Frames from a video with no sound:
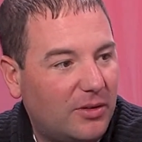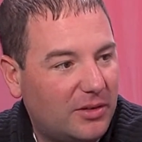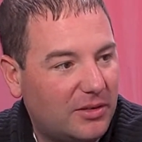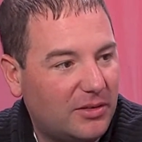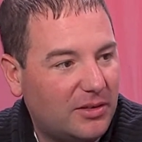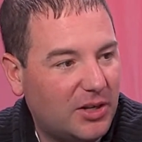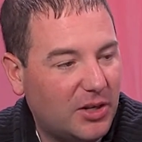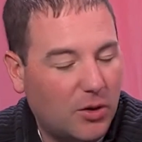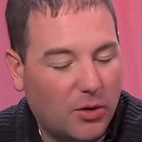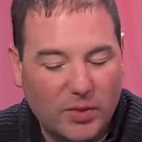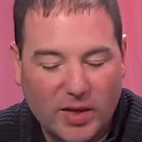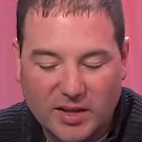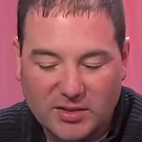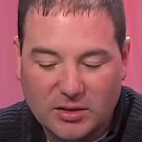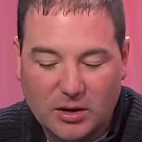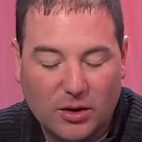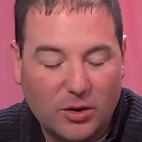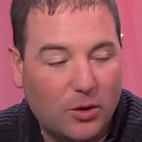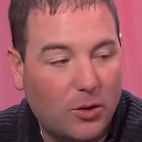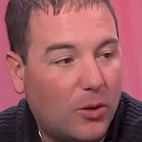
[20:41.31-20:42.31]
And, you know, that's
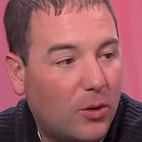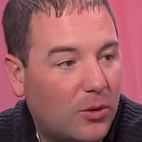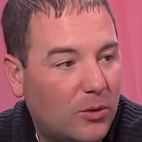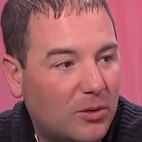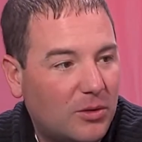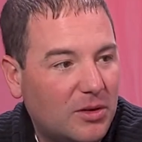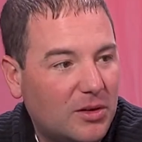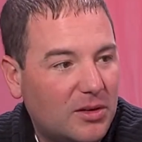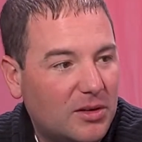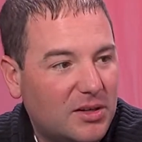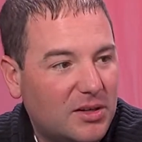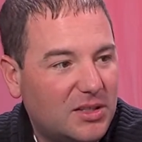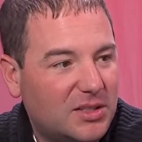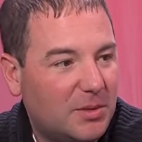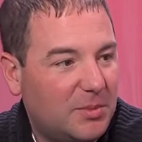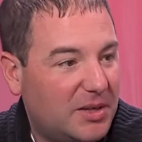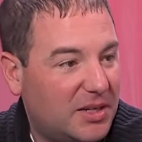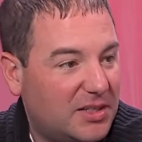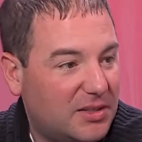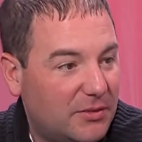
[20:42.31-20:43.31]
our goal to be yeah.